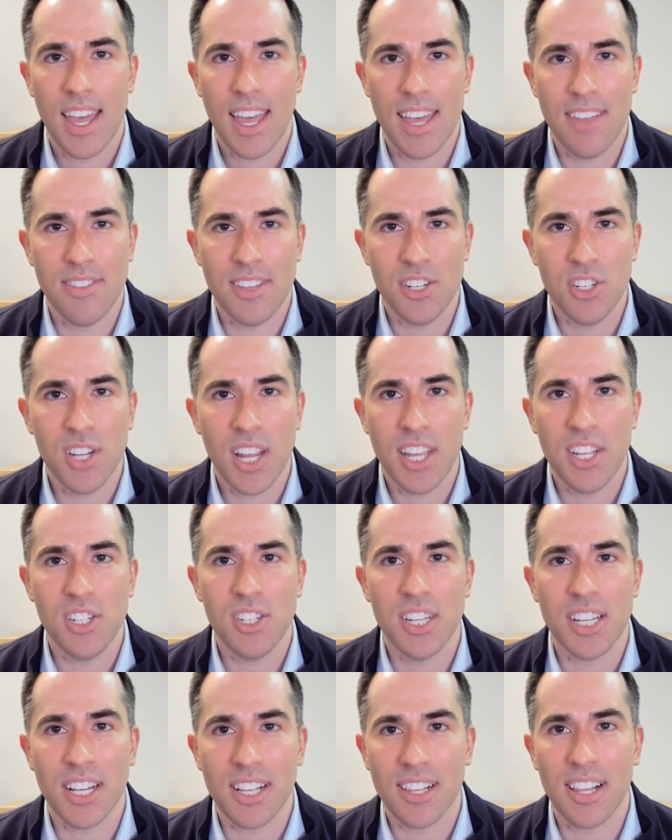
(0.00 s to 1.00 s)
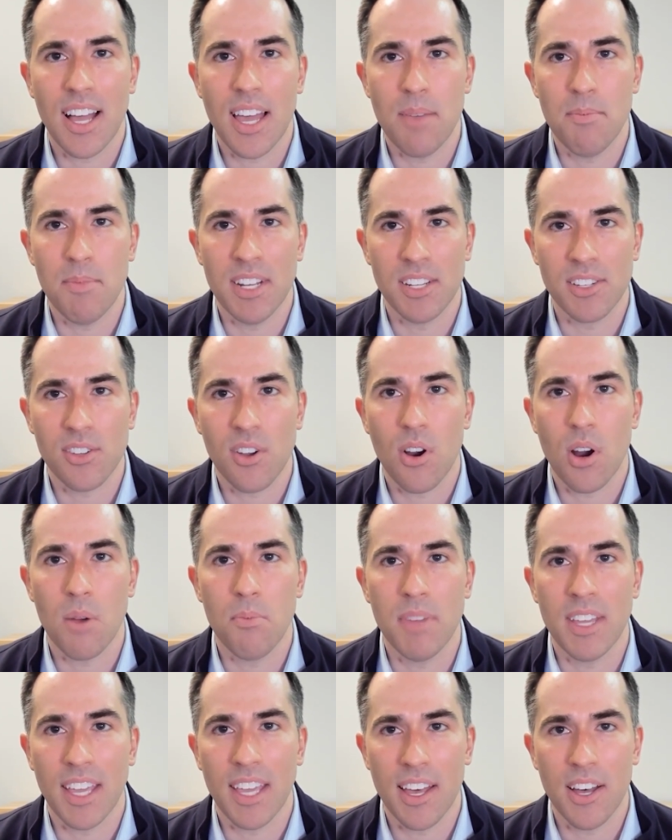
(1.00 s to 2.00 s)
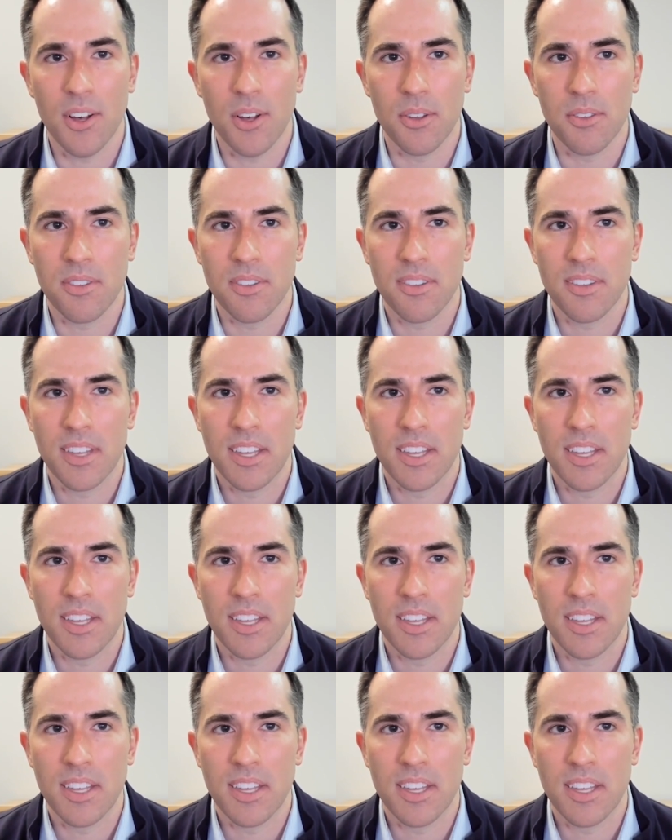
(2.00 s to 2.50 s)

and the changing climate is harming health.